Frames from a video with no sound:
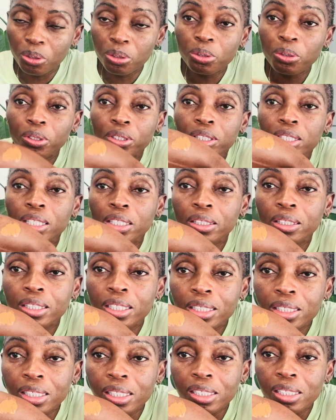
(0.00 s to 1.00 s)
So
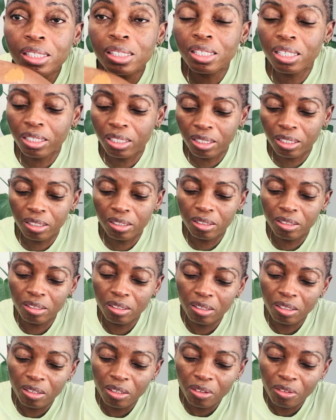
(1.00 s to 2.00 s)
this is the
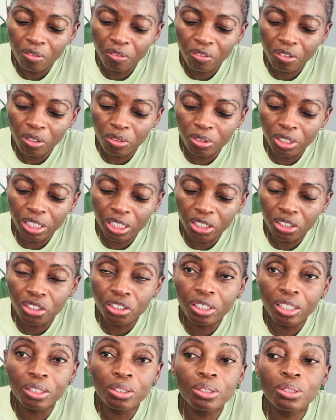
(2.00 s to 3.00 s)

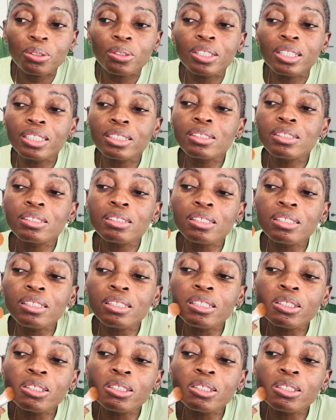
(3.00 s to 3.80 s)
foundation. So let's see.